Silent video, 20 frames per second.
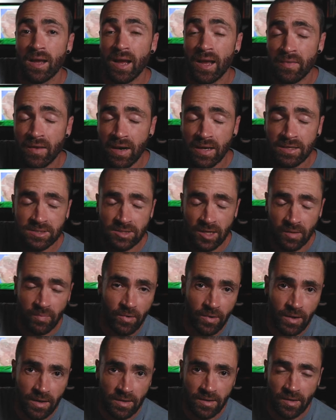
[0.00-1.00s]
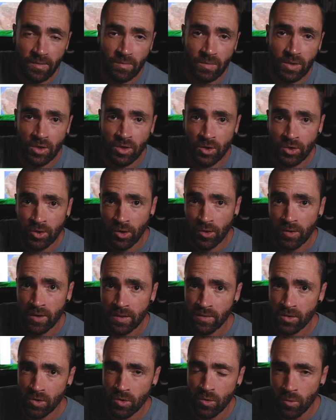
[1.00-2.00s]
And then I separate them
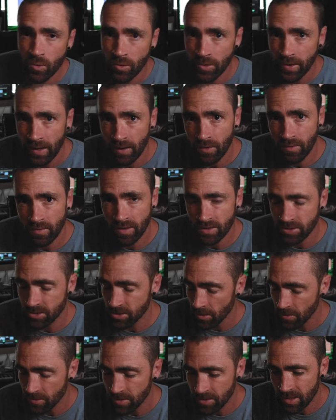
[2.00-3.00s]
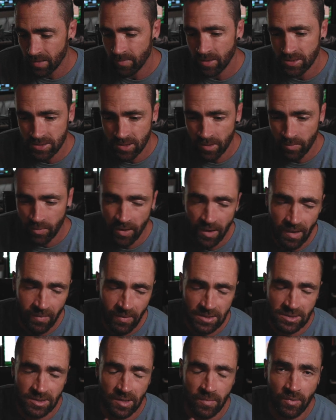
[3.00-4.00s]
during the cool down. That's the only time I separate them.
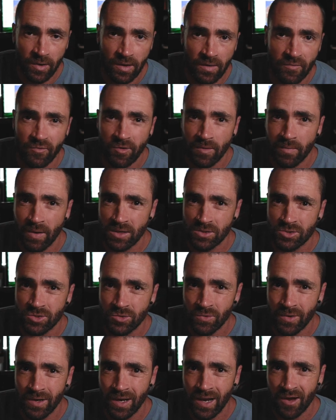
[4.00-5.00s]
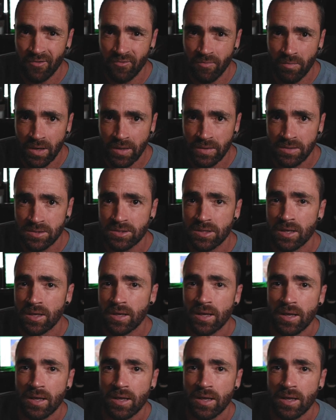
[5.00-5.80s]
I separate them for about 2.5 months.